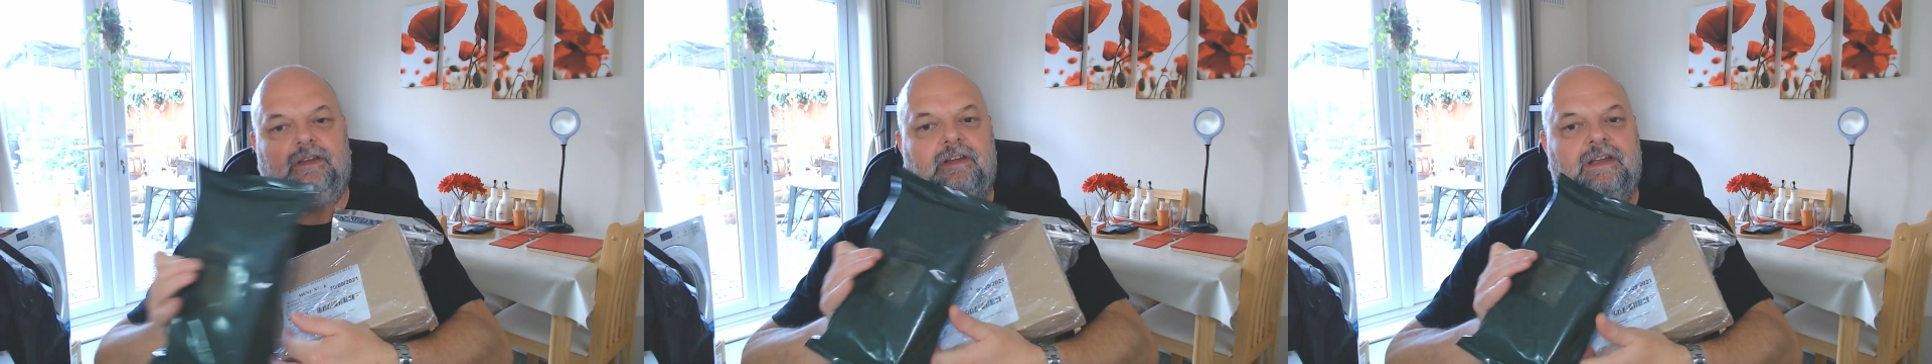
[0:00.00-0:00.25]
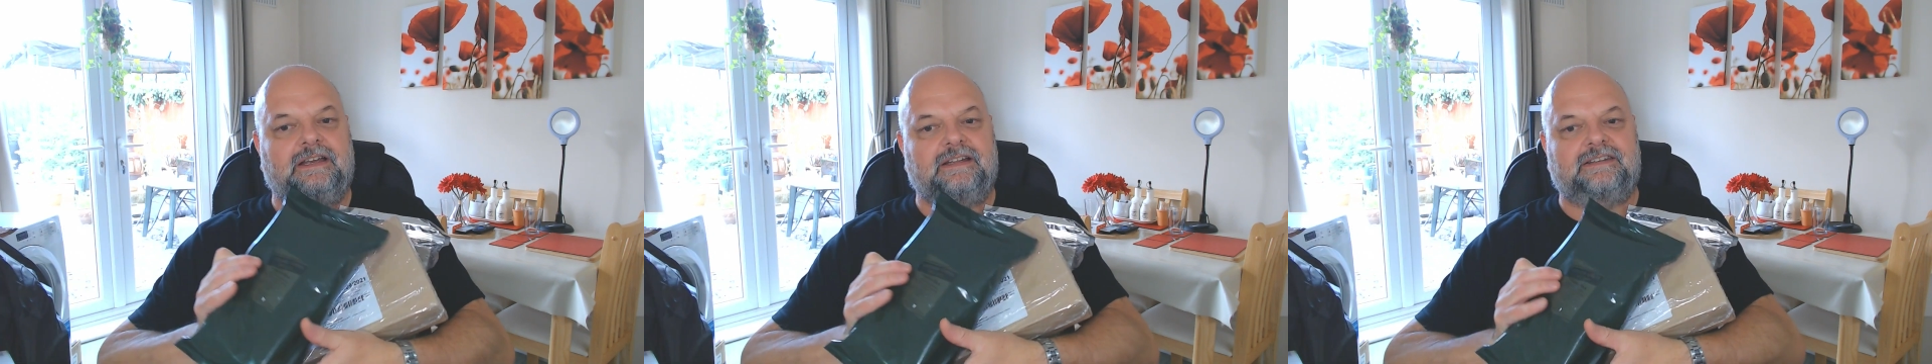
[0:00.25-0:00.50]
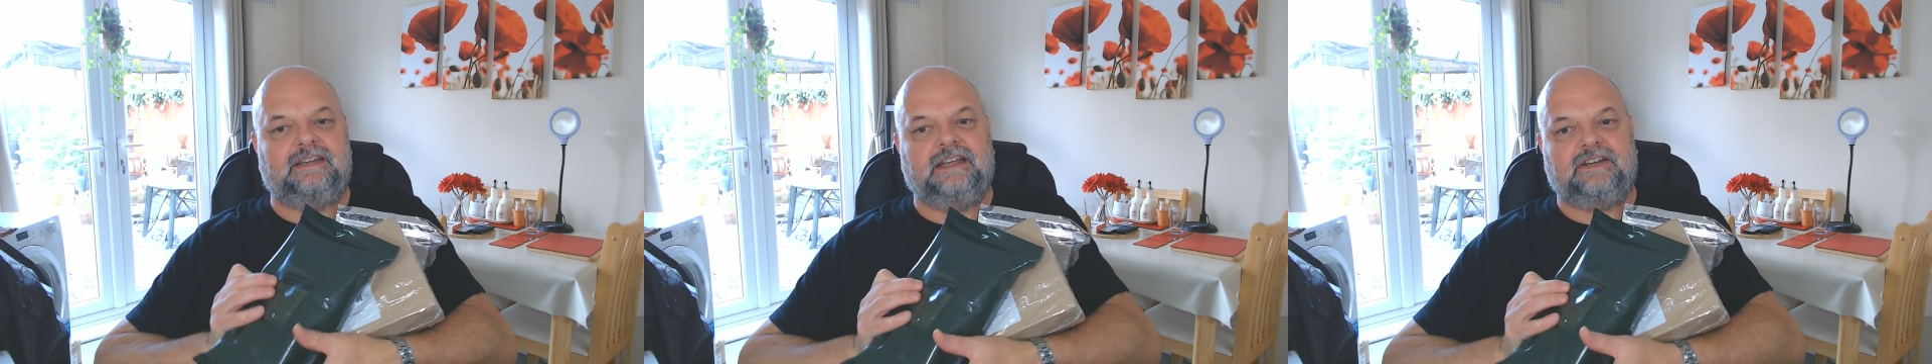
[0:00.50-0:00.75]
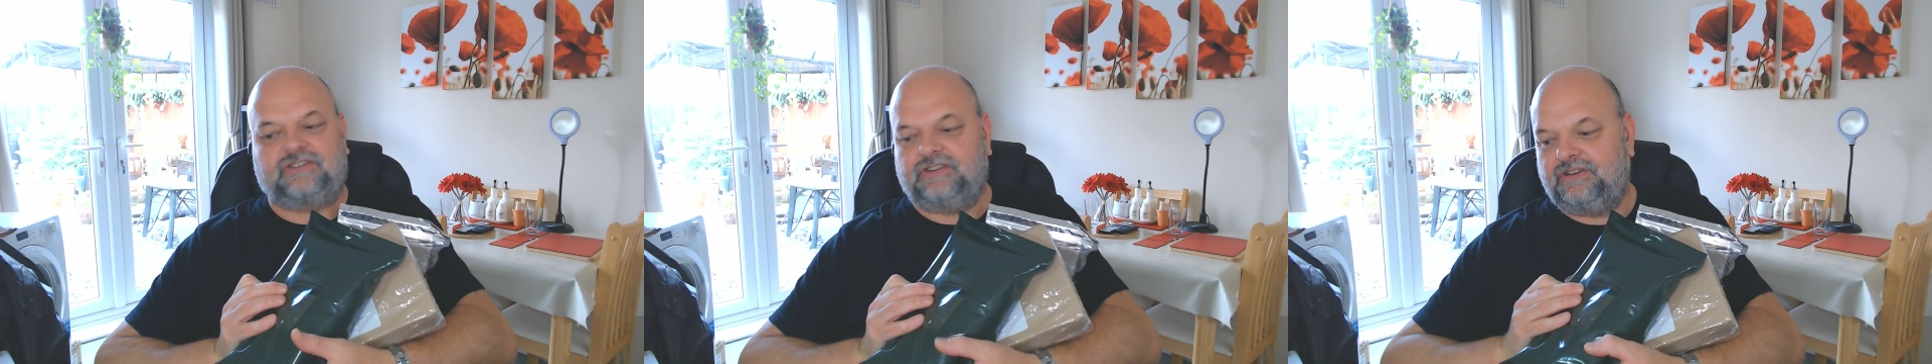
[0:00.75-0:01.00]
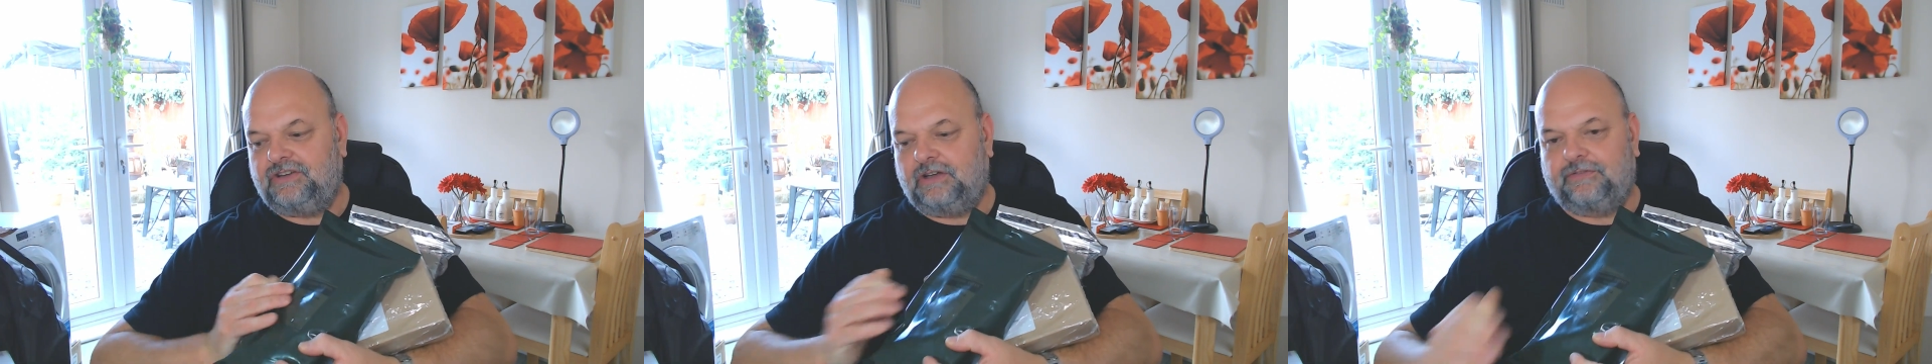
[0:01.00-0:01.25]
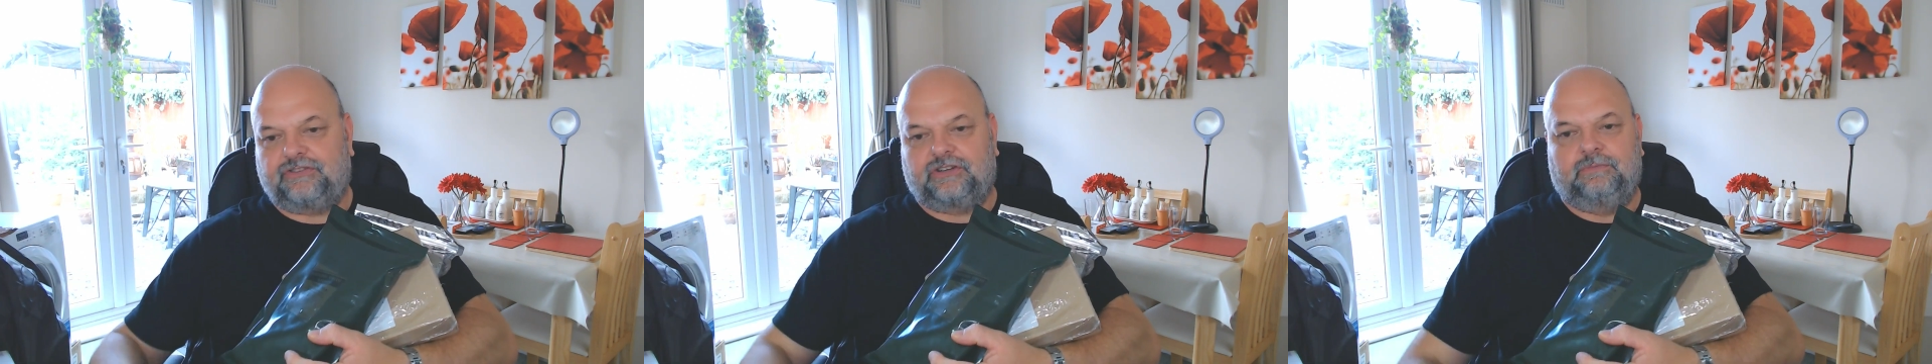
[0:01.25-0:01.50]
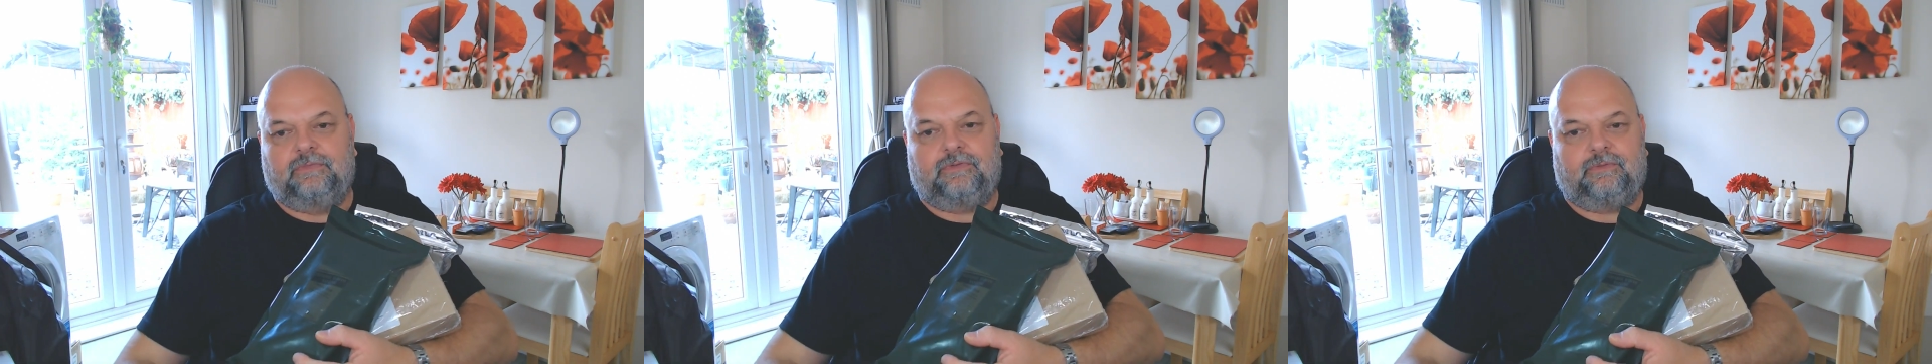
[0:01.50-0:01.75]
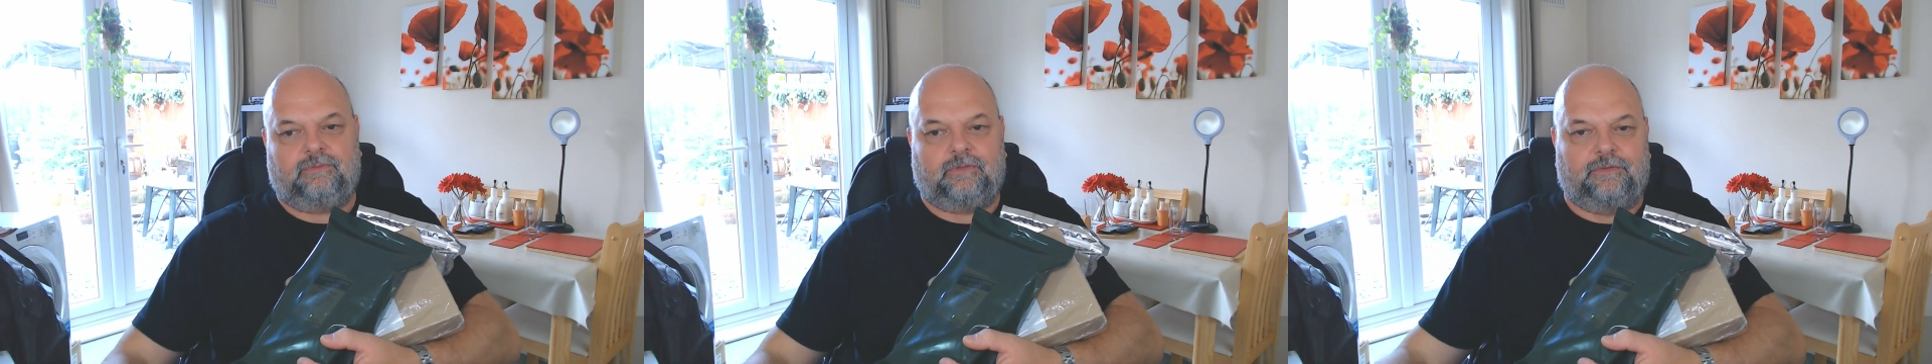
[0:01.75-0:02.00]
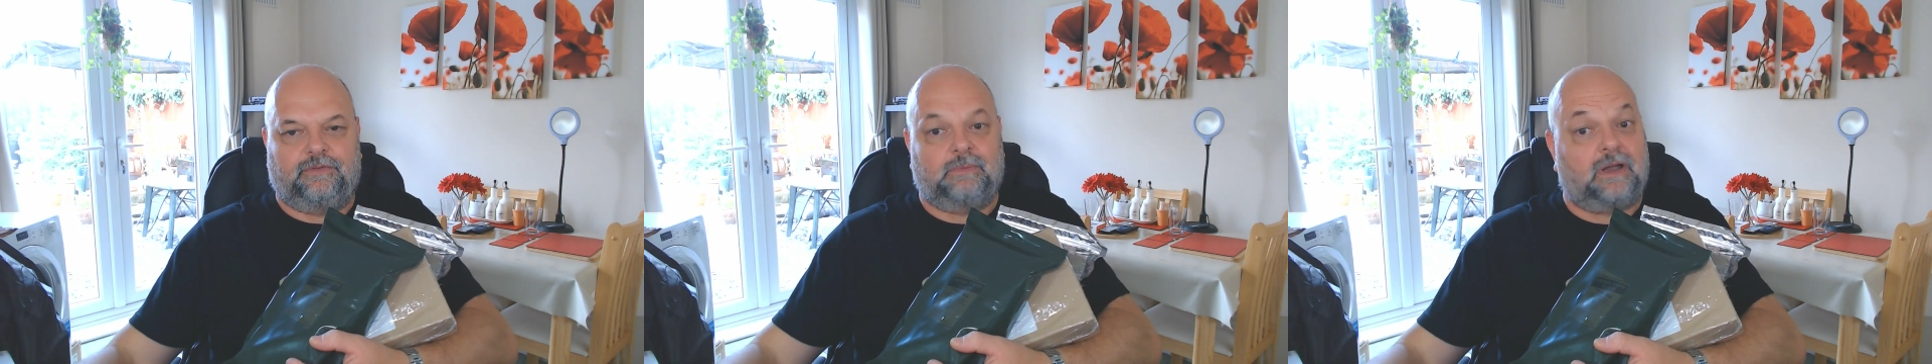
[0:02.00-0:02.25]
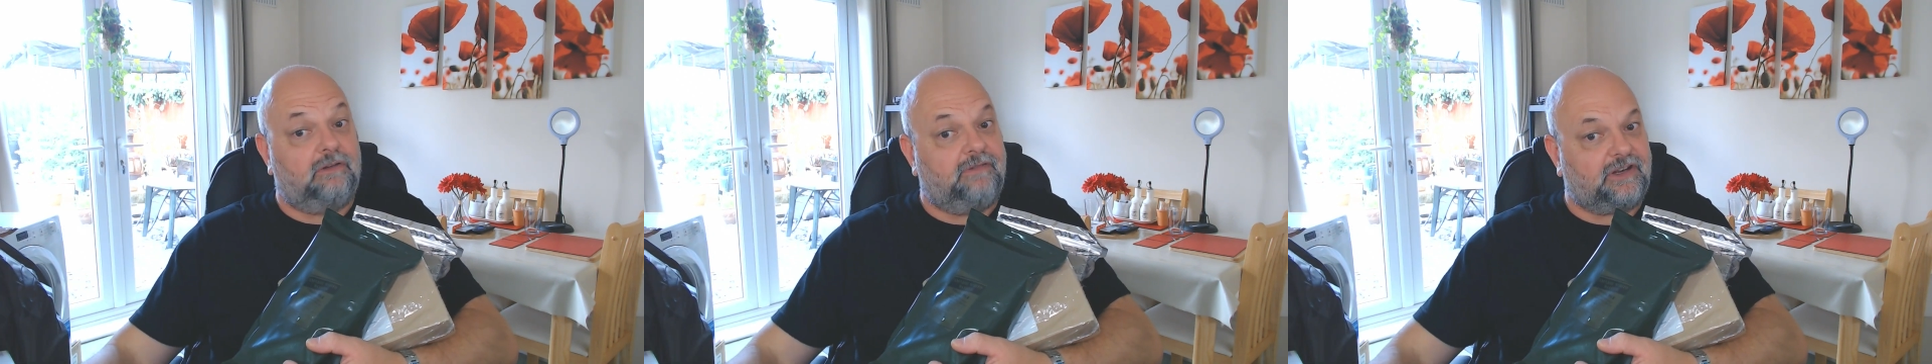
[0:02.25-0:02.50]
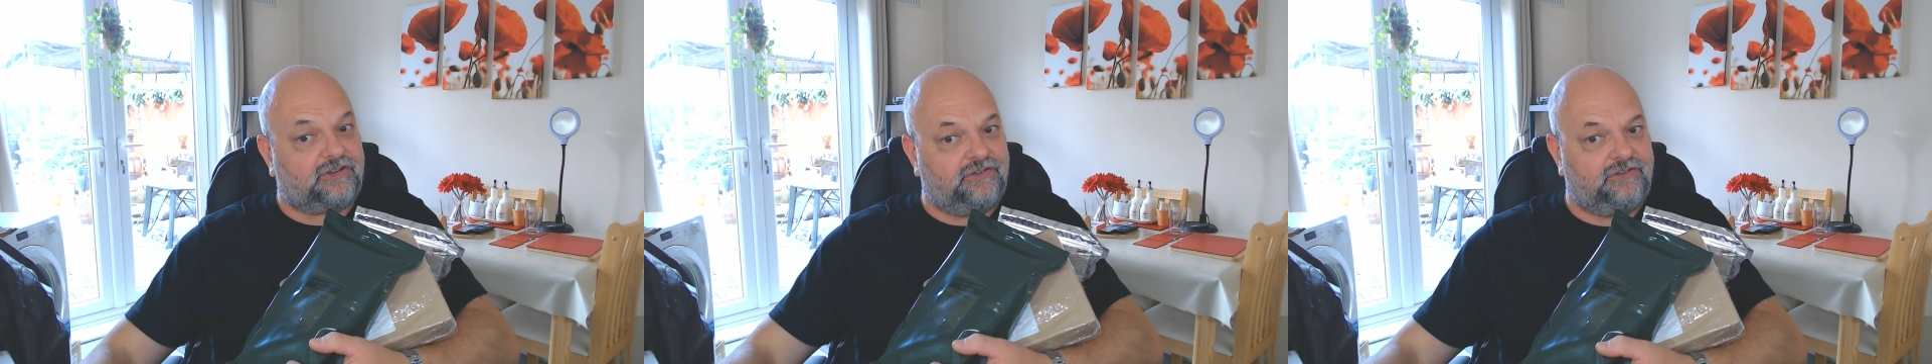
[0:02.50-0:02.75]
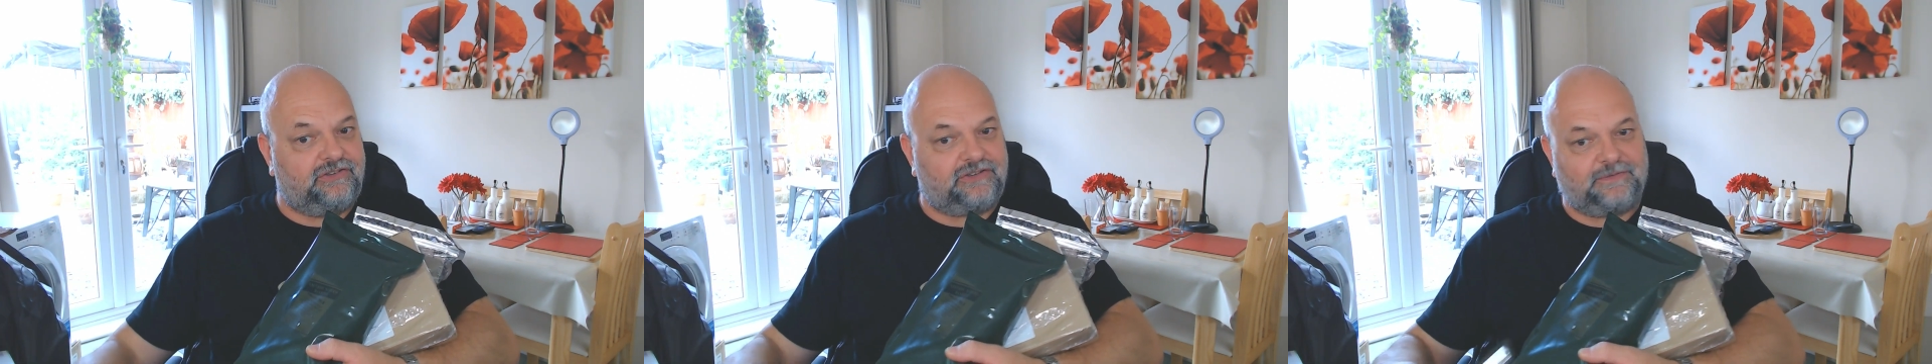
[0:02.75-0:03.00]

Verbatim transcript: little selection of some of my rations.